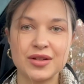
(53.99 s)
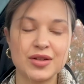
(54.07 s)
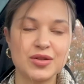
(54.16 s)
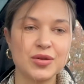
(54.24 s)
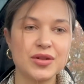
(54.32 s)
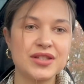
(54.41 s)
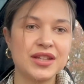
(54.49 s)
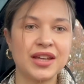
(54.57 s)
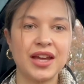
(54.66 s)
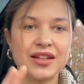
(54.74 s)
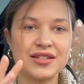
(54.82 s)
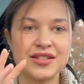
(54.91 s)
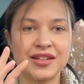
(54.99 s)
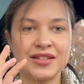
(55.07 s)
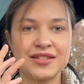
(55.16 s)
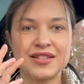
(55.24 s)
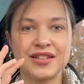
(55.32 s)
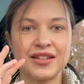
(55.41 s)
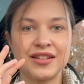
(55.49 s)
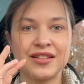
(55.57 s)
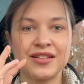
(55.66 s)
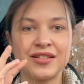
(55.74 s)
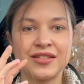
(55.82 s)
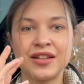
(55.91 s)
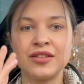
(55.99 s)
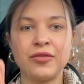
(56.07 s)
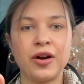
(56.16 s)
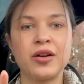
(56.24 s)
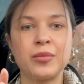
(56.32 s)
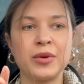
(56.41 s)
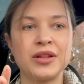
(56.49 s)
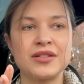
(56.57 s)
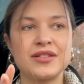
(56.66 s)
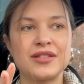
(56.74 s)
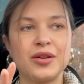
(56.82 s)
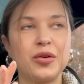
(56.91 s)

As soon as they get into the environment